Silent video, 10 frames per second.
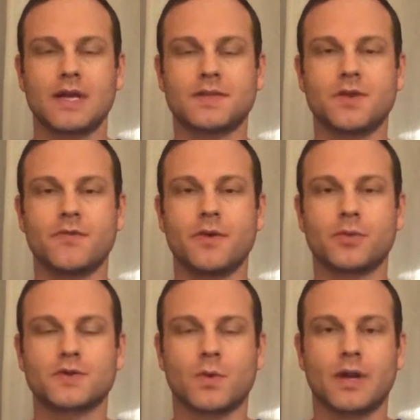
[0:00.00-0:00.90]
Today's
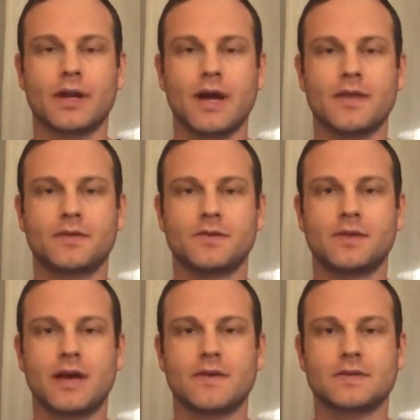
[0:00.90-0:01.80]
November 29th,
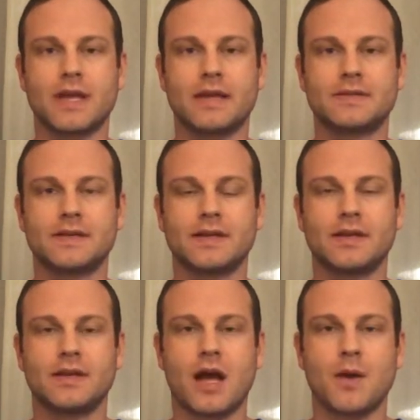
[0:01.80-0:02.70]

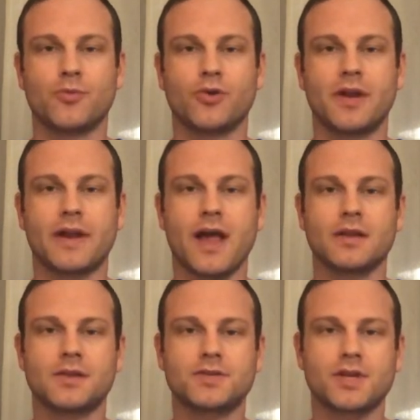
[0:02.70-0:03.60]
2018. I'm Brent
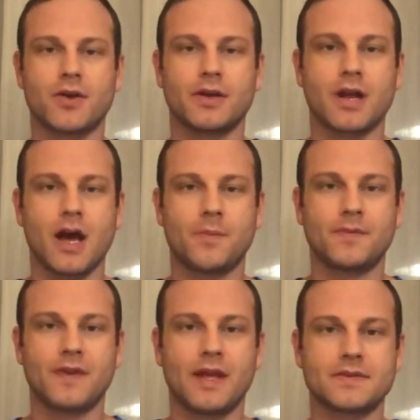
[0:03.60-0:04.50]
Nally, sharing an
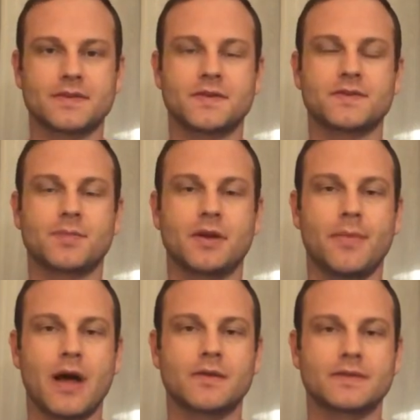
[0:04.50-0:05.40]
update since it's been
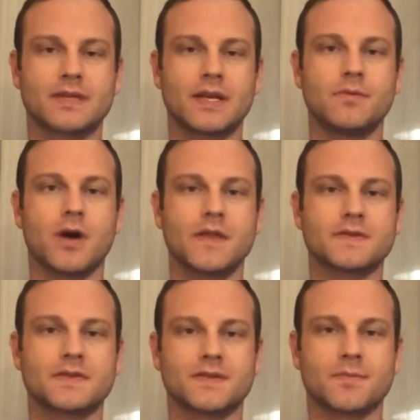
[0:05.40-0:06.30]
about 10
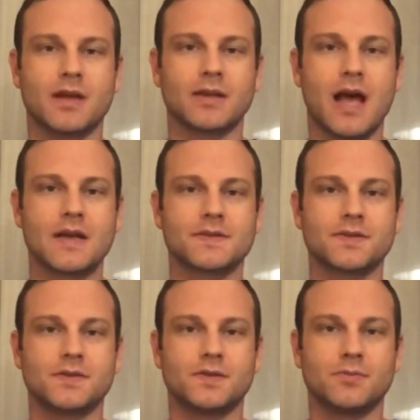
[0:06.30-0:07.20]
months since my
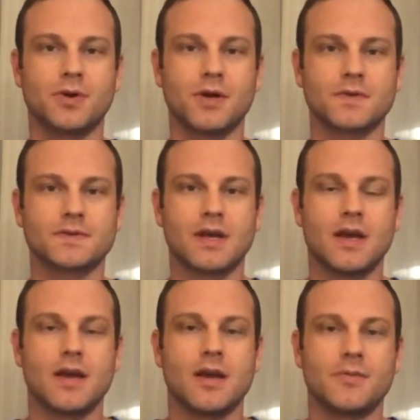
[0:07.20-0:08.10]
last YouTube post,
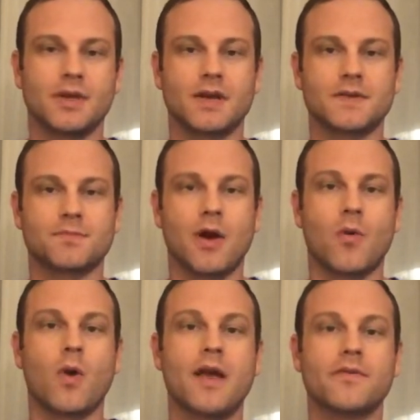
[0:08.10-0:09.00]
because my
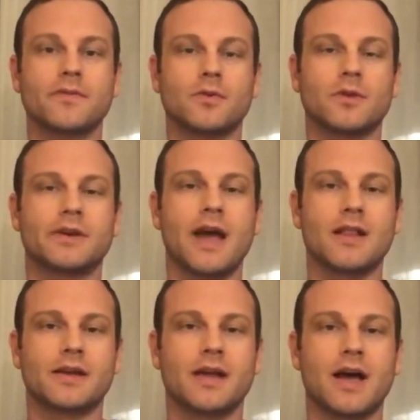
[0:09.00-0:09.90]
wife, Lauren
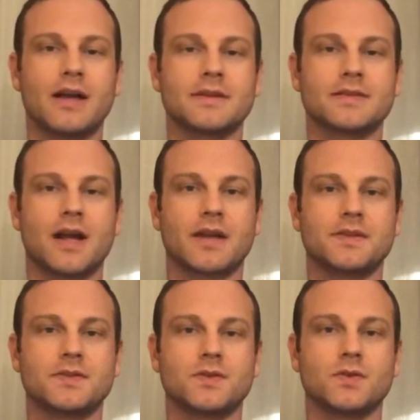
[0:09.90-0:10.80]
Nally, and I
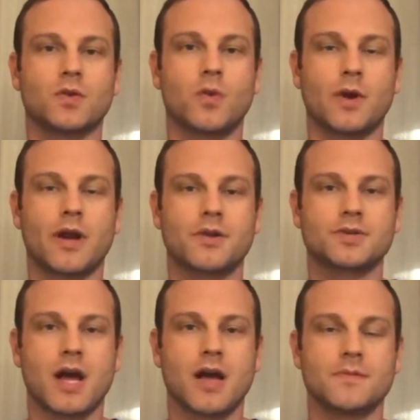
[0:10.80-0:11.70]
decided to quit our
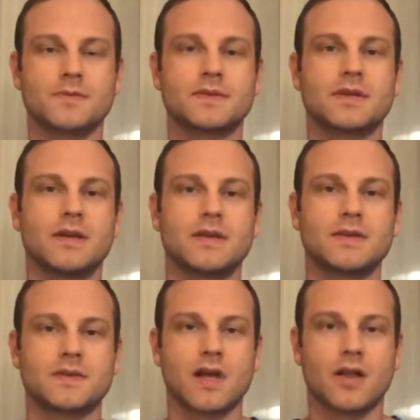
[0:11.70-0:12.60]
jobs,
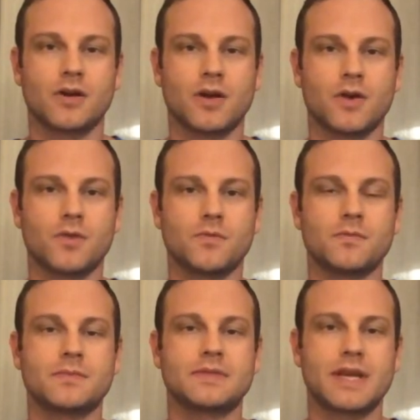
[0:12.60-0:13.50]
sell our
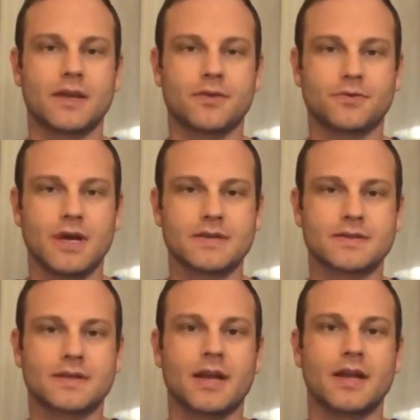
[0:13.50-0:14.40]
home, take a
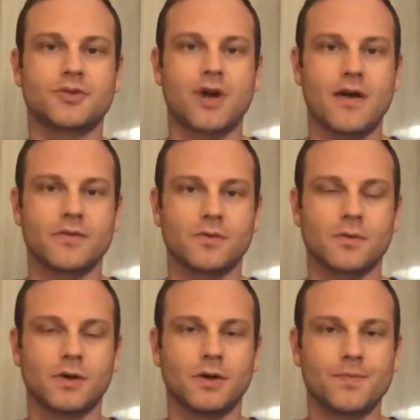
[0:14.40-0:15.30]
risk, and travel
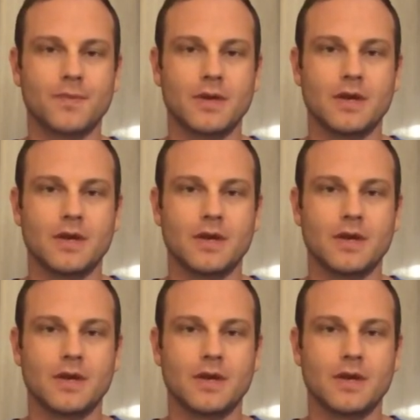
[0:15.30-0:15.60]
the world.